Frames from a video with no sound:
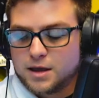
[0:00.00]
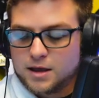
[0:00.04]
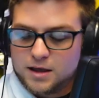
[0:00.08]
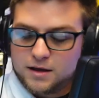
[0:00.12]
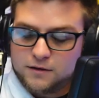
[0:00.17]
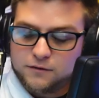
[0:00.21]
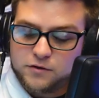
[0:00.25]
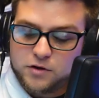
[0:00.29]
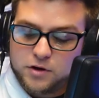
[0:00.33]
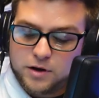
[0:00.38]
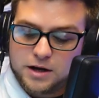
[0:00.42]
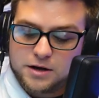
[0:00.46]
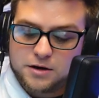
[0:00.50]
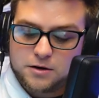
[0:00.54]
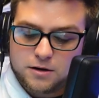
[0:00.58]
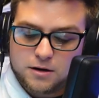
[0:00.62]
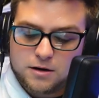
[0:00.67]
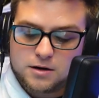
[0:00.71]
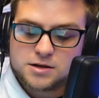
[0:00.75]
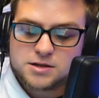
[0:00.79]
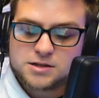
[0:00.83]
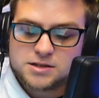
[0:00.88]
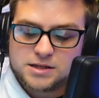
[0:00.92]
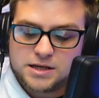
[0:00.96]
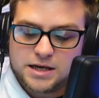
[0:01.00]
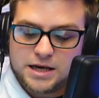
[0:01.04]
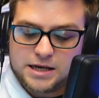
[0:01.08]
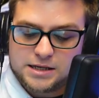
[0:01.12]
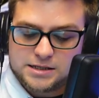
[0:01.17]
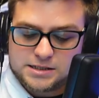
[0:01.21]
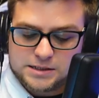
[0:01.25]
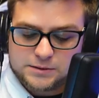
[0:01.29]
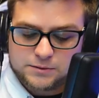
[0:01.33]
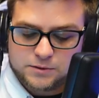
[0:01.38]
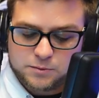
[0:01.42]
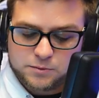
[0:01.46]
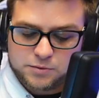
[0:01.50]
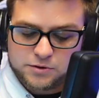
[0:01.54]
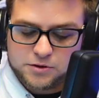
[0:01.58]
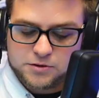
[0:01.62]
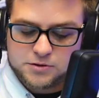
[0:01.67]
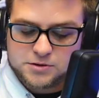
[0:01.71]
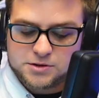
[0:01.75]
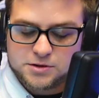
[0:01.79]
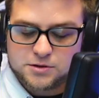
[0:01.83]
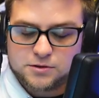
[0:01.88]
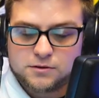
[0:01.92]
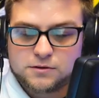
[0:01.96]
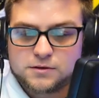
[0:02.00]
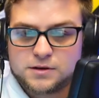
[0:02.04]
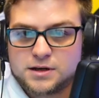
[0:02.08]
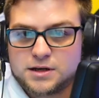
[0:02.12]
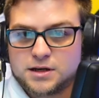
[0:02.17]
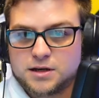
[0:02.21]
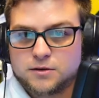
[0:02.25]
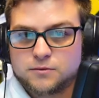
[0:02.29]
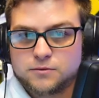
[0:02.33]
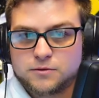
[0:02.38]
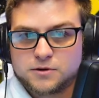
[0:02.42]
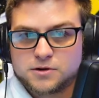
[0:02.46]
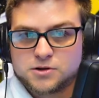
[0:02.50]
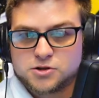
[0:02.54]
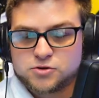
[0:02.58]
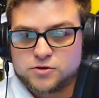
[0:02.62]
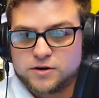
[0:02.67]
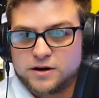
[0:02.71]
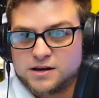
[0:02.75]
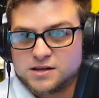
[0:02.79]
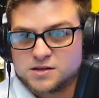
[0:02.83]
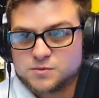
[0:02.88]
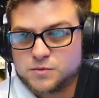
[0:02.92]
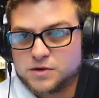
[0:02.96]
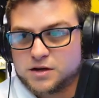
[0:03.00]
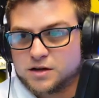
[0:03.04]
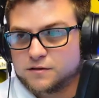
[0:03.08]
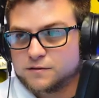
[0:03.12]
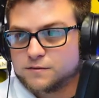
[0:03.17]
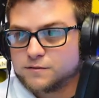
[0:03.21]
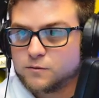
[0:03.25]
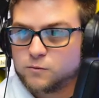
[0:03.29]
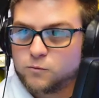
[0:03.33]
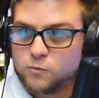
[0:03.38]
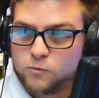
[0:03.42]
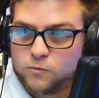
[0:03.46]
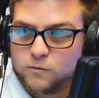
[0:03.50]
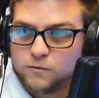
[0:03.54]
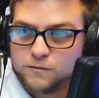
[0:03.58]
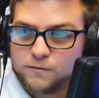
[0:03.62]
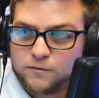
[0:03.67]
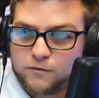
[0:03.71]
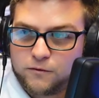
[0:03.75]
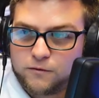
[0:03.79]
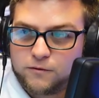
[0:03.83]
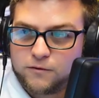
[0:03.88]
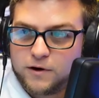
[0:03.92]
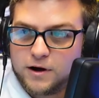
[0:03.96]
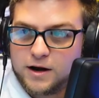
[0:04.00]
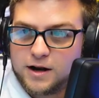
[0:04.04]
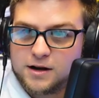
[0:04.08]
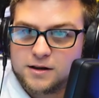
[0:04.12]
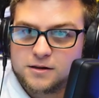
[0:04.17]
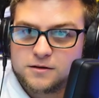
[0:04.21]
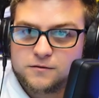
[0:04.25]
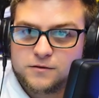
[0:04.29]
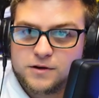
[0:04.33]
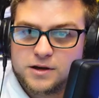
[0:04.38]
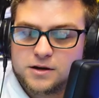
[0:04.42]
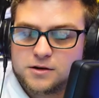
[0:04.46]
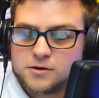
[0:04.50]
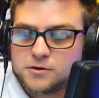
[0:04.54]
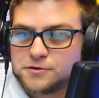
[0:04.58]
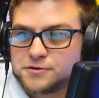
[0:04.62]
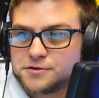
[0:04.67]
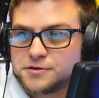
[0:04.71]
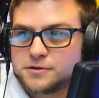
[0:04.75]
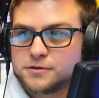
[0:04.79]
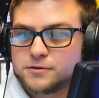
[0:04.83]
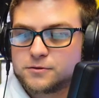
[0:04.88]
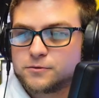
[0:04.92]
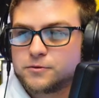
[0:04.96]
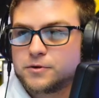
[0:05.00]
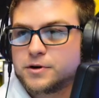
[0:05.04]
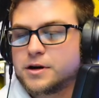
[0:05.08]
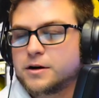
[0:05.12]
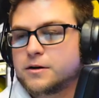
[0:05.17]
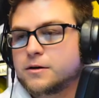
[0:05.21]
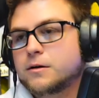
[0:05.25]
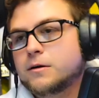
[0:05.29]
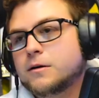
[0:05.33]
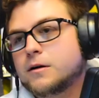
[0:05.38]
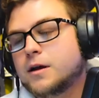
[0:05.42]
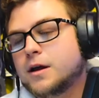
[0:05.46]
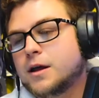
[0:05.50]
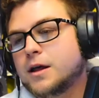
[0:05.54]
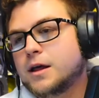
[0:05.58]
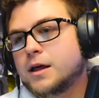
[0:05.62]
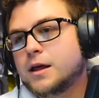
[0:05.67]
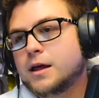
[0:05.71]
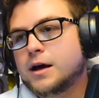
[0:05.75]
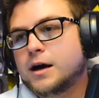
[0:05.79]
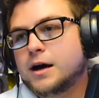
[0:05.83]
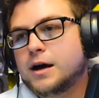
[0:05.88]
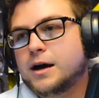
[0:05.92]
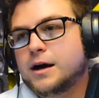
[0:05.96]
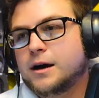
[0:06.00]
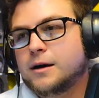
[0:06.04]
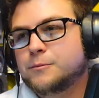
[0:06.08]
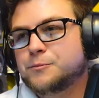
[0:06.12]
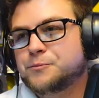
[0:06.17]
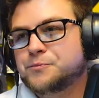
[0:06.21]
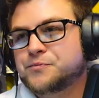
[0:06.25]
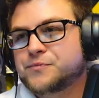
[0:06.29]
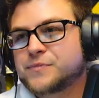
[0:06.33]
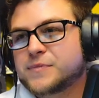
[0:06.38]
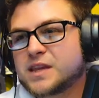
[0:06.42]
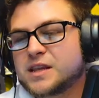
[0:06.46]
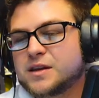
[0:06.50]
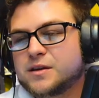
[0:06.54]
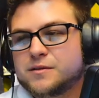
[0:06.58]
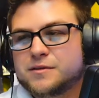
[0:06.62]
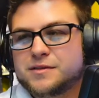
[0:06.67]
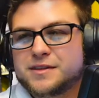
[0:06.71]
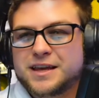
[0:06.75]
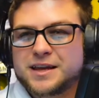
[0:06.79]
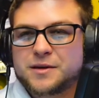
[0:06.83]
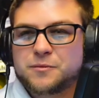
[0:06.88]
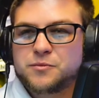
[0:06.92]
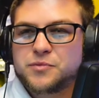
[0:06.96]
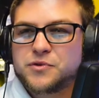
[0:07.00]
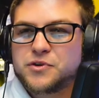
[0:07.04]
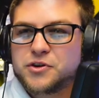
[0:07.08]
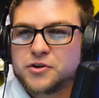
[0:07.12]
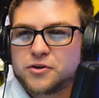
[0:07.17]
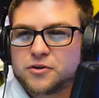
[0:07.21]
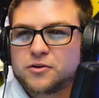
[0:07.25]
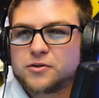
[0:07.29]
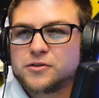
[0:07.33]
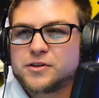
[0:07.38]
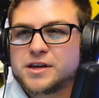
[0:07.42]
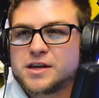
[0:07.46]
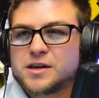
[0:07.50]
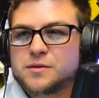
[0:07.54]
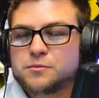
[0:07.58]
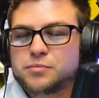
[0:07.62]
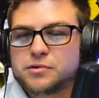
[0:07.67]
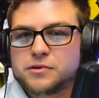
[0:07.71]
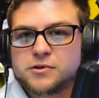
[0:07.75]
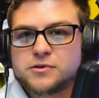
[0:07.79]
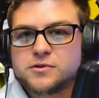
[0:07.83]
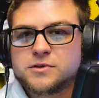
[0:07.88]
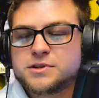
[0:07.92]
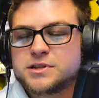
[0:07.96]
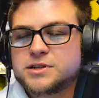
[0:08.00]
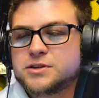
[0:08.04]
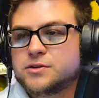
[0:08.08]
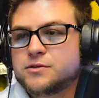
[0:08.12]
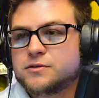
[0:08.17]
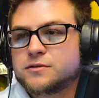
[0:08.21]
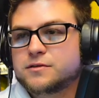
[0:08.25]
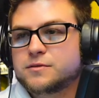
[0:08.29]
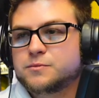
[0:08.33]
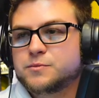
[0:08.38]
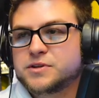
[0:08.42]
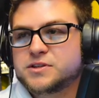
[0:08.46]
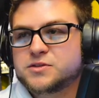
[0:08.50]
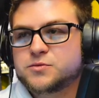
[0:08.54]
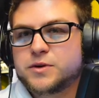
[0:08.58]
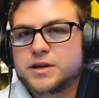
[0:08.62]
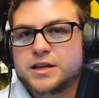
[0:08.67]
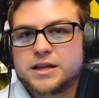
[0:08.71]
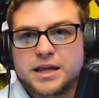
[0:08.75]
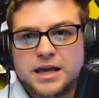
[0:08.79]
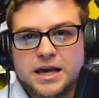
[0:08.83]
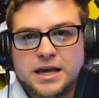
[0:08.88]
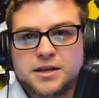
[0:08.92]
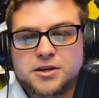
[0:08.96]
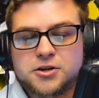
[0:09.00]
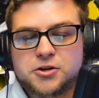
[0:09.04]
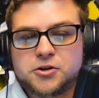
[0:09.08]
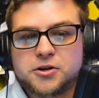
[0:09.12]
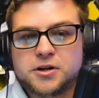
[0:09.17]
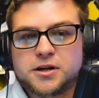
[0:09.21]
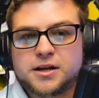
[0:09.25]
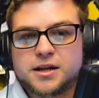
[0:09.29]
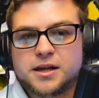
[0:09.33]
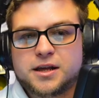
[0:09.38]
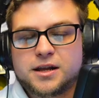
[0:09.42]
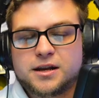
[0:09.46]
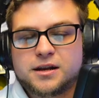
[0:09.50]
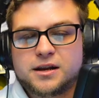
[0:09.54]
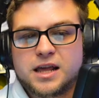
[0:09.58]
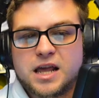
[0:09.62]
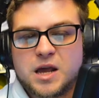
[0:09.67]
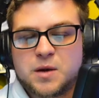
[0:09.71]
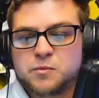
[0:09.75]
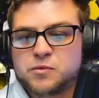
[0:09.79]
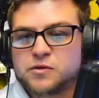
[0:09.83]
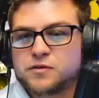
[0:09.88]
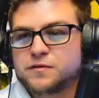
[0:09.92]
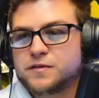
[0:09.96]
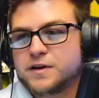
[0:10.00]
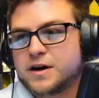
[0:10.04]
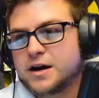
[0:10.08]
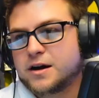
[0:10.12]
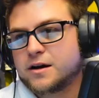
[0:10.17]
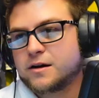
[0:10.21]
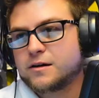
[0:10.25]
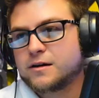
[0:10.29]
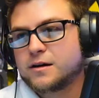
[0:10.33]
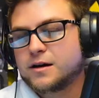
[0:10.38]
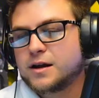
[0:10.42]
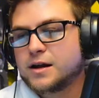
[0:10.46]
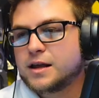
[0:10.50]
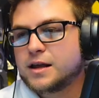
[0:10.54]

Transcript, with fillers: if you had your RCAs that were Bluetooth and they were transmitting from, front end of the vehicle to the rear, um, like purely Bluetooth between head unit and amplifier.